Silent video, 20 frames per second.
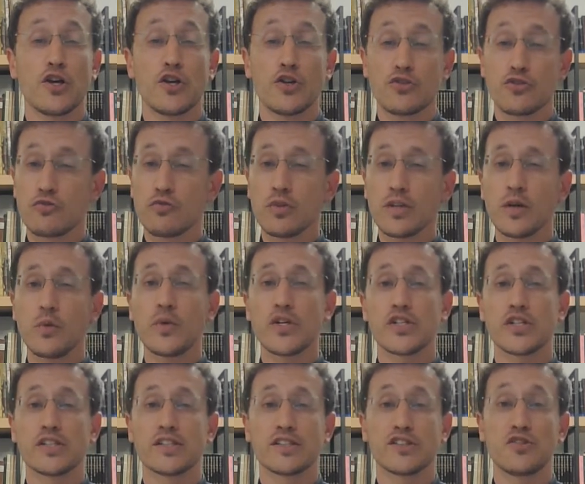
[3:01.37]
truly
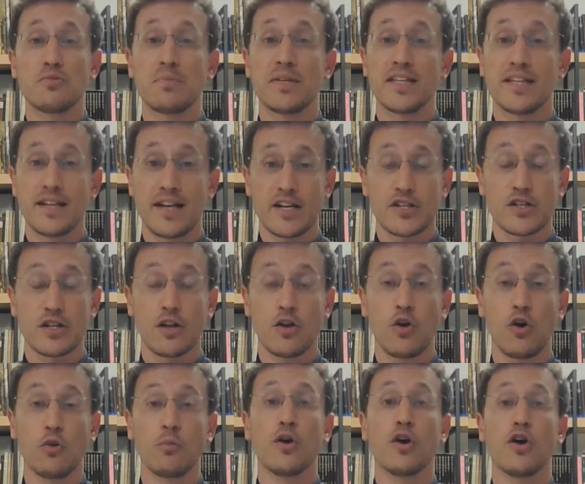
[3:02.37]
wishes to be the national
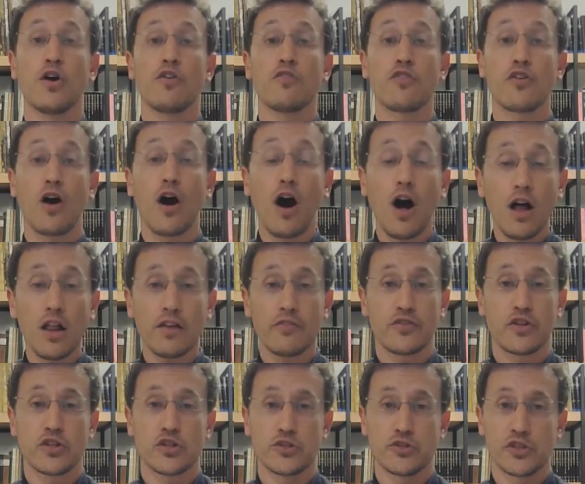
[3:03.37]
home for all of
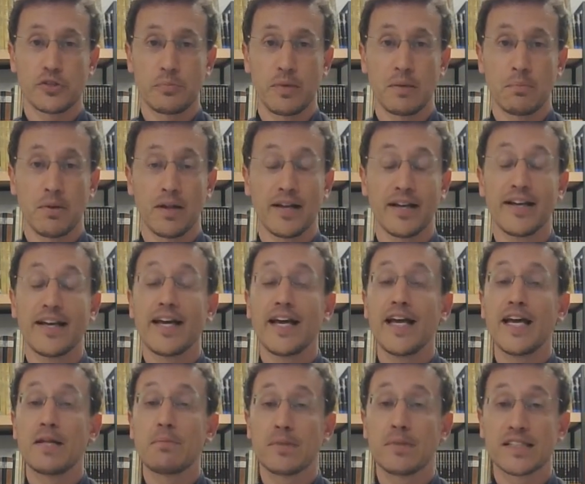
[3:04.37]
the Jewish people,
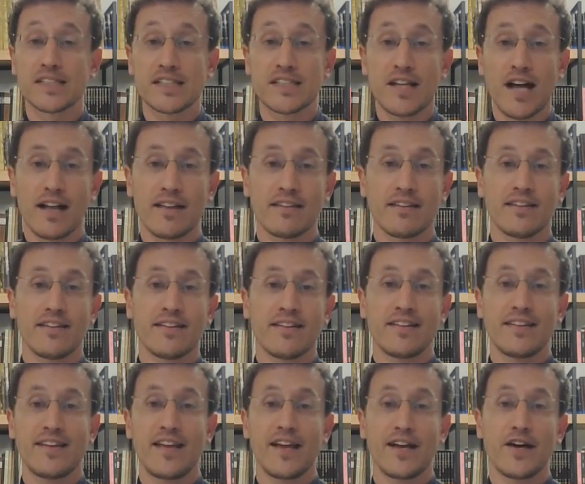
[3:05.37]
it must not
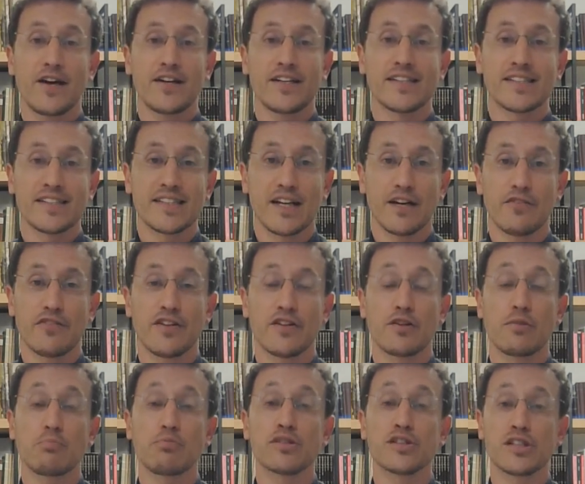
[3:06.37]
take on itself the
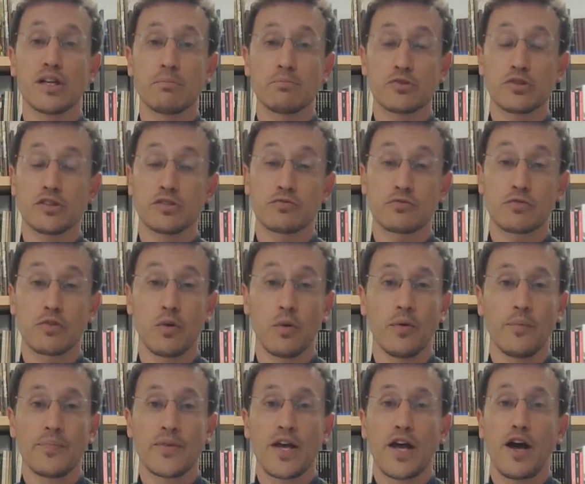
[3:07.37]
presumptuous
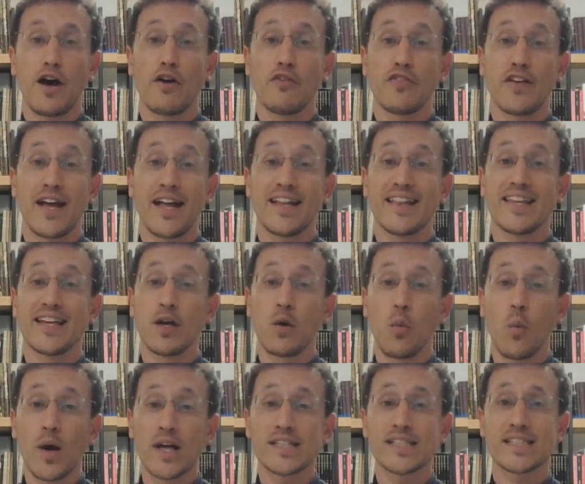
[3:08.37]
role of ending
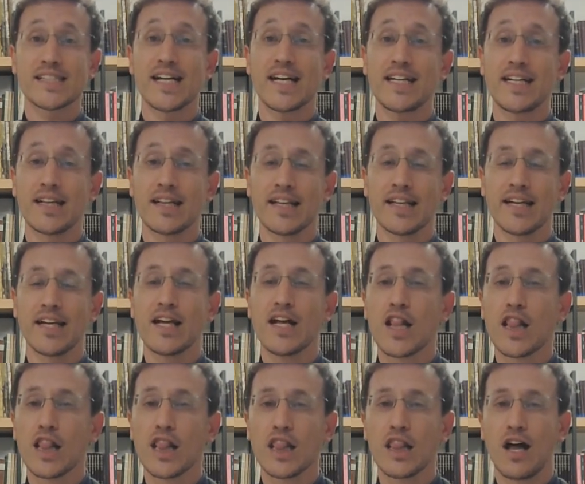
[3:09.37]
one-sidedly
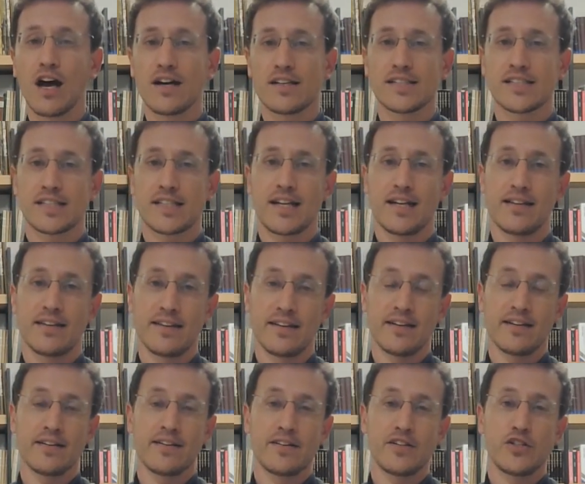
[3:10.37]
long-standing
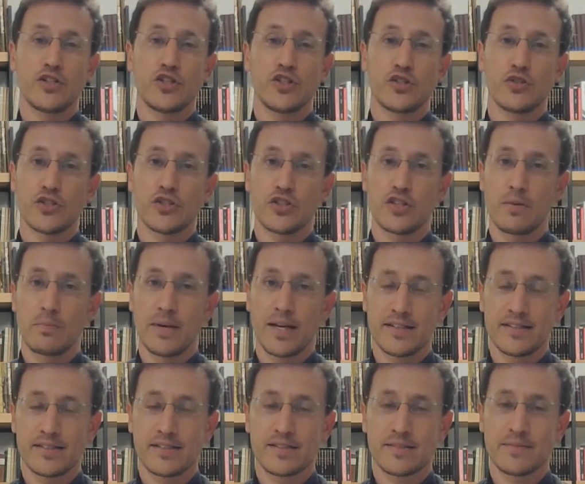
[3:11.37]
Jewish
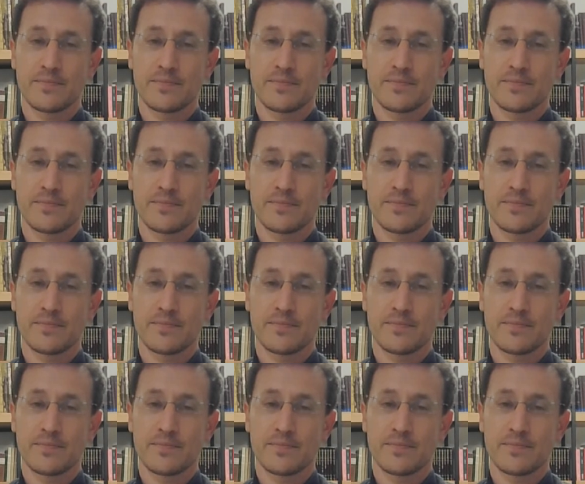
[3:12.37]
debates.